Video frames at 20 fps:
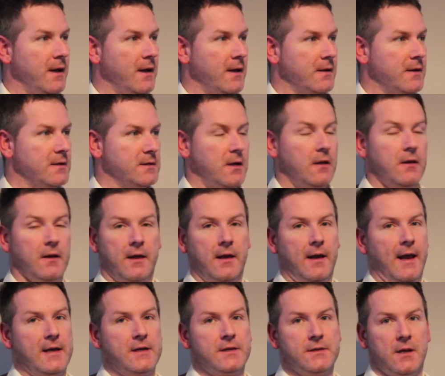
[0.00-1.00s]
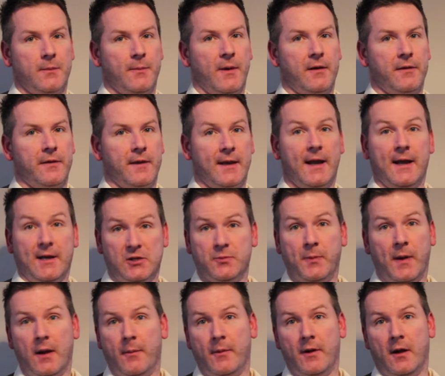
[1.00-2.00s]
Yeah, because colour correction is a big thing. I
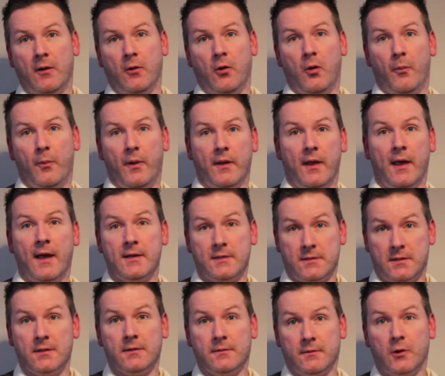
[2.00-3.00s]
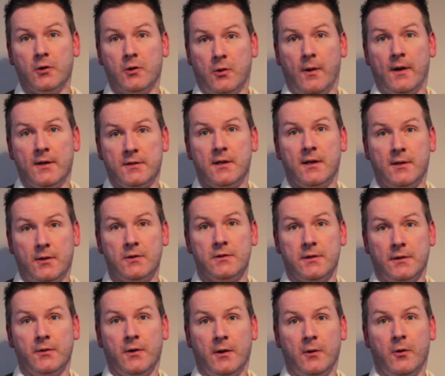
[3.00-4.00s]
experiment a lot, but yeah, that's a good question. I
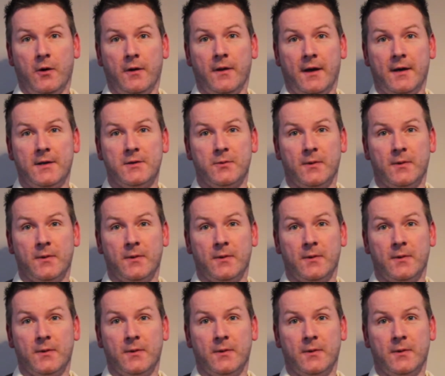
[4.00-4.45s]
usually do a lot of that